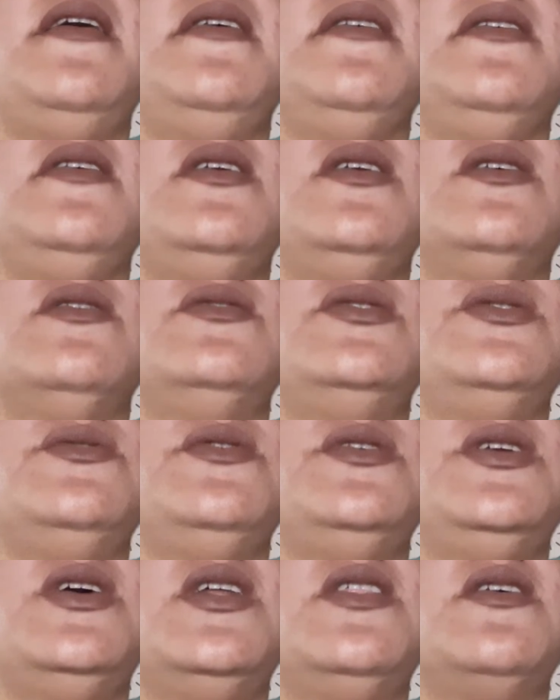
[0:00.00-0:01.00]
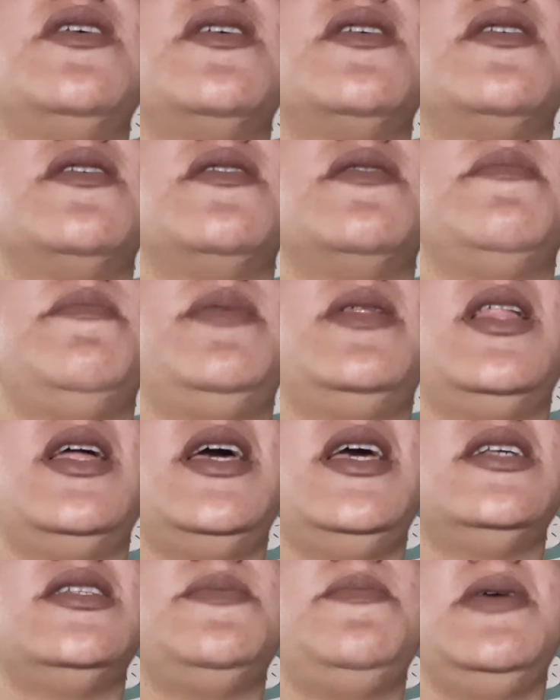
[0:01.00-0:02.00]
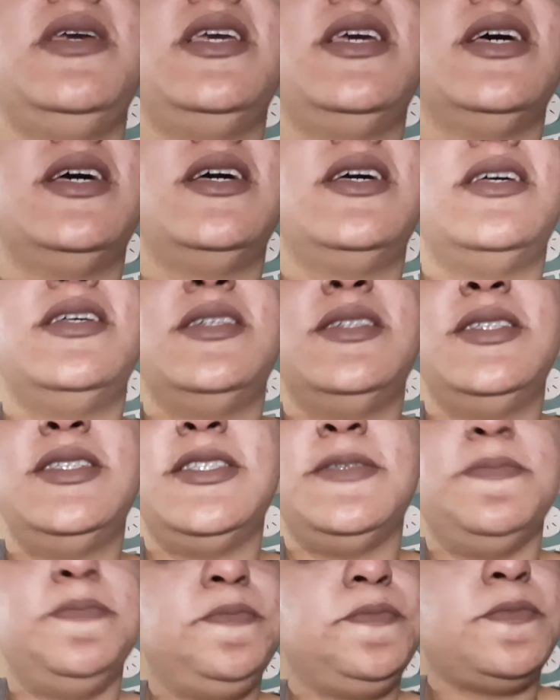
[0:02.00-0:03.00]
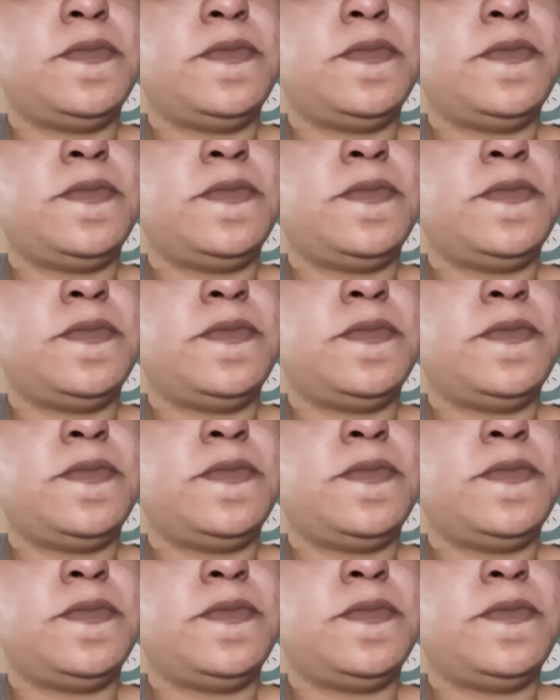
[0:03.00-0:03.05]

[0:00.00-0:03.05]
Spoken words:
to another place because